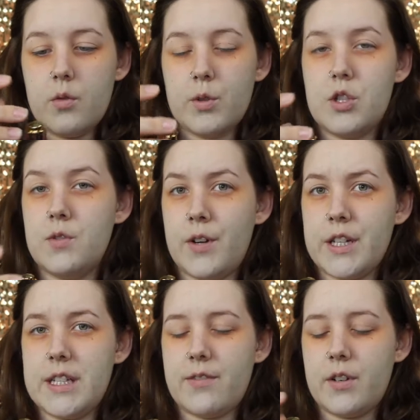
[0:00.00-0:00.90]
which is
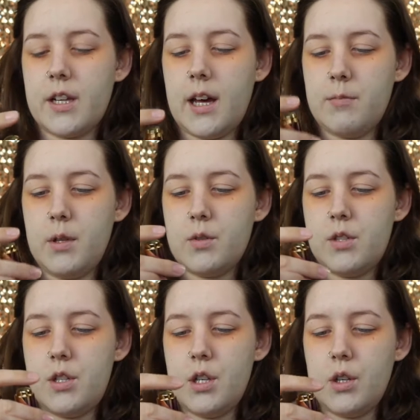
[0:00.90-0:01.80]
very different. I'm
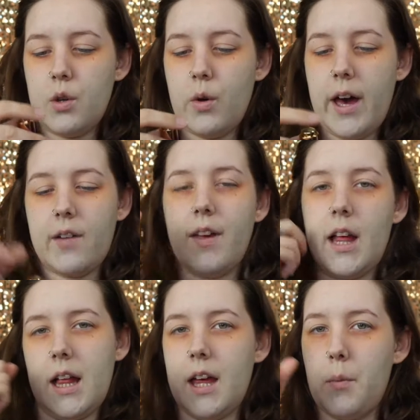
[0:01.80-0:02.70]
used to
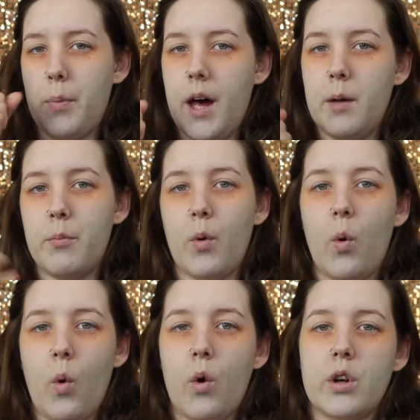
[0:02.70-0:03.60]
having a pump
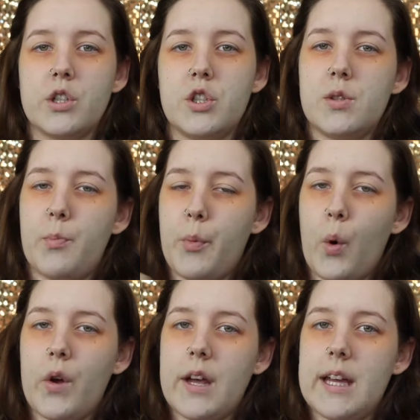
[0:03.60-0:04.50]
or just
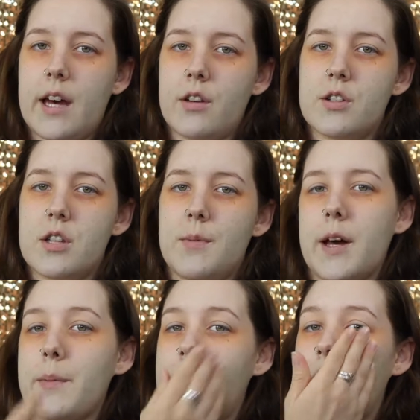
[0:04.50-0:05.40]
pouring it out onto the
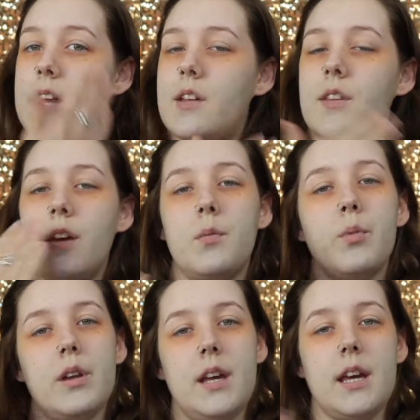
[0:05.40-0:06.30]
back of my hand and then
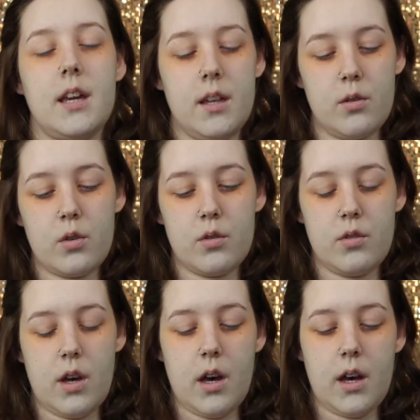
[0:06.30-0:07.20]
putting it
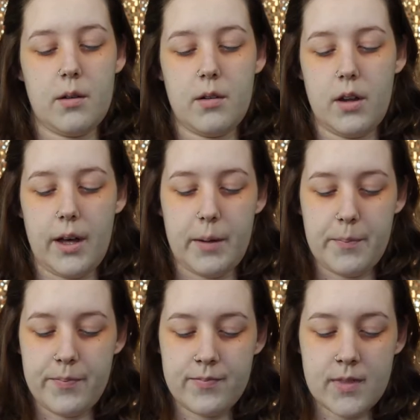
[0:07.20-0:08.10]
on
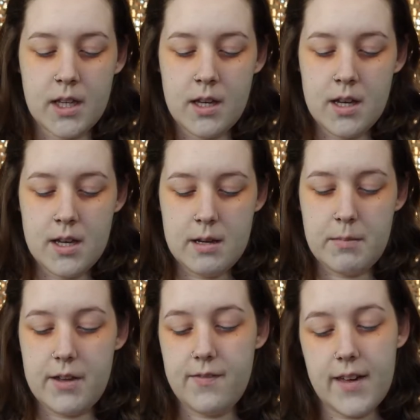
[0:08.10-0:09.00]

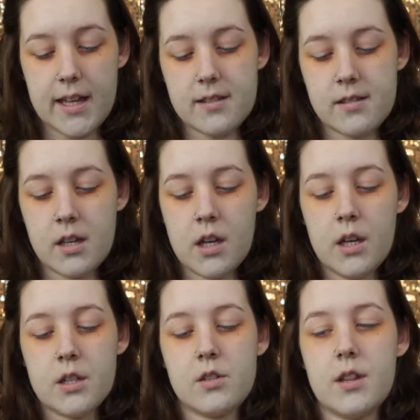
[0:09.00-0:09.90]
my face.
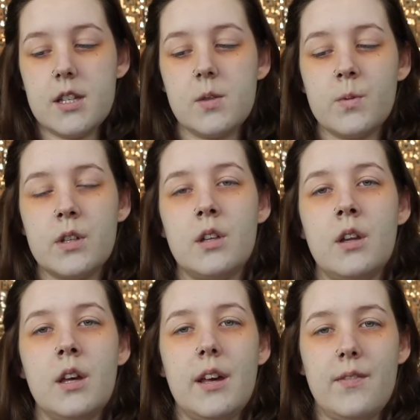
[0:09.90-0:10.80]
So this
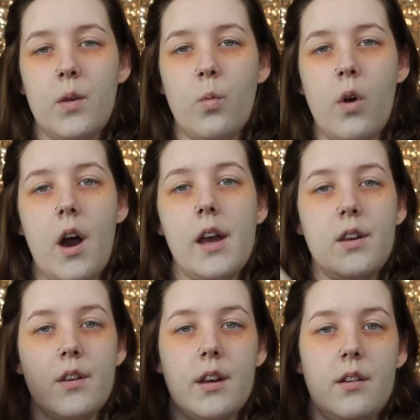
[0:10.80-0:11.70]
one, if you want,
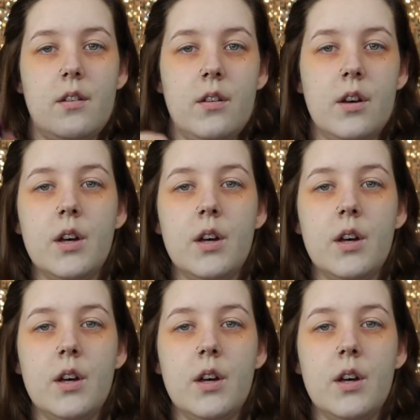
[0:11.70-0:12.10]
you can